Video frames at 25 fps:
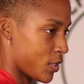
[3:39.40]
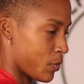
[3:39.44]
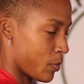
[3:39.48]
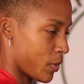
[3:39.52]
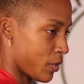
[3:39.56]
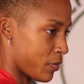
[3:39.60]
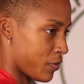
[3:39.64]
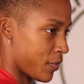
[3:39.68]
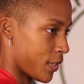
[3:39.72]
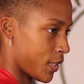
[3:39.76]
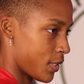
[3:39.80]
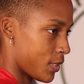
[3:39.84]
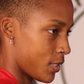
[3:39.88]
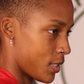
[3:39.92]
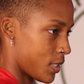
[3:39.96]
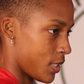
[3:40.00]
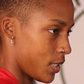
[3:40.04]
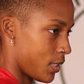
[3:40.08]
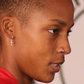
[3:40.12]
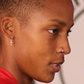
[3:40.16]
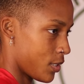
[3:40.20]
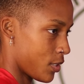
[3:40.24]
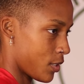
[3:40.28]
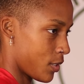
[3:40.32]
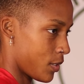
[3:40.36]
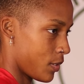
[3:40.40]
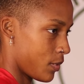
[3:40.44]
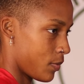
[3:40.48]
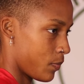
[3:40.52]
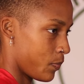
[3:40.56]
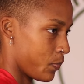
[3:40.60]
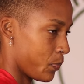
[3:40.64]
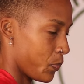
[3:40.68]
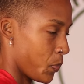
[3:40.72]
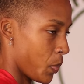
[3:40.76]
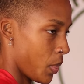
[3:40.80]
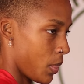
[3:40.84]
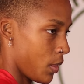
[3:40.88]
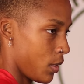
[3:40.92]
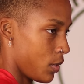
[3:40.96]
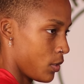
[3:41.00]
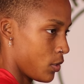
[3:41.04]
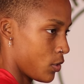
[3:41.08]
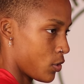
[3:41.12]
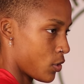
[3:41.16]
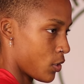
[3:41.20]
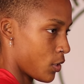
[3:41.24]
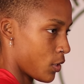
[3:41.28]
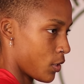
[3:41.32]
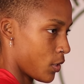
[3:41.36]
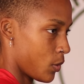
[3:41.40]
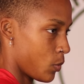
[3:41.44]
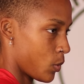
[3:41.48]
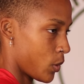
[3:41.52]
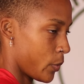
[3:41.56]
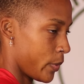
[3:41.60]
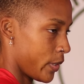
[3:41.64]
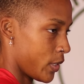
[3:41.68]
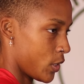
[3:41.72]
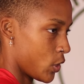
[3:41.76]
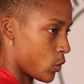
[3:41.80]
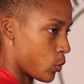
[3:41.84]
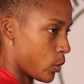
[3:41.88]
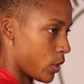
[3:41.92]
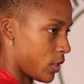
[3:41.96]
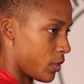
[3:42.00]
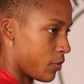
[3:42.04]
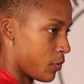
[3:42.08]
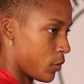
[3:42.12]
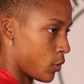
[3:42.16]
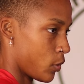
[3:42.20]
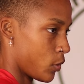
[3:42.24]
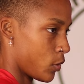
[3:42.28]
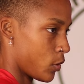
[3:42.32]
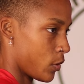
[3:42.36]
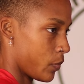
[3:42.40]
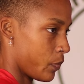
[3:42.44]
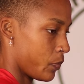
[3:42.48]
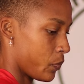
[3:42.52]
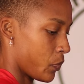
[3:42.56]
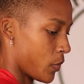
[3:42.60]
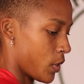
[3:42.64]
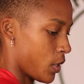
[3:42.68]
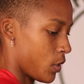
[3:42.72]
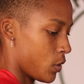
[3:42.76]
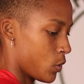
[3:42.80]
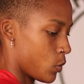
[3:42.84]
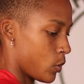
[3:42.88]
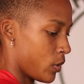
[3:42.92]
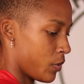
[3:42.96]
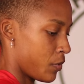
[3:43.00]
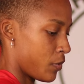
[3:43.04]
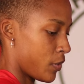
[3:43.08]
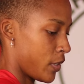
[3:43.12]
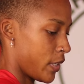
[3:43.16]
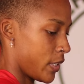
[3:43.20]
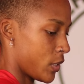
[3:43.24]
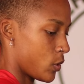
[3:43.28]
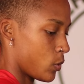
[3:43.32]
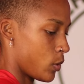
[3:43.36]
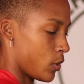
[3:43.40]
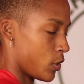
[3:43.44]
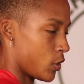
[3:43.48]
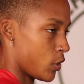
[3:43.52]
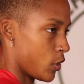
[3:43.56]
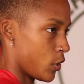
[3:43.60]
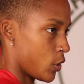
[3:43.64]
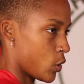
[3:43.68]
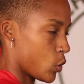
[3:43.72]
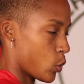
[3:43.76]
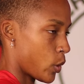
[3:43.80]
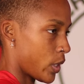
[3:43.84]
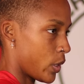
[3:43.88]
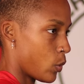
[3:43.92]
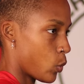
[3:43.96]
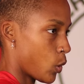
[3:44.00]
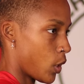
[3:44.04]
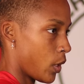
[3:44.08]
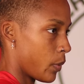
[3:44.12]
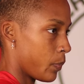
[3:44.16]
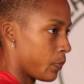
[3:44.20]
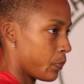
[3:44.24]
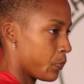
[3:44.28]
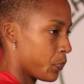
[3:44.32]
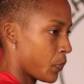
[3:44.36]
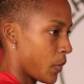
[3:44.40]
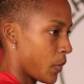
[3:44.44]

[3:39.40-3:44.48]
This is my third season. So what are we in, 24, 23, 22, 21.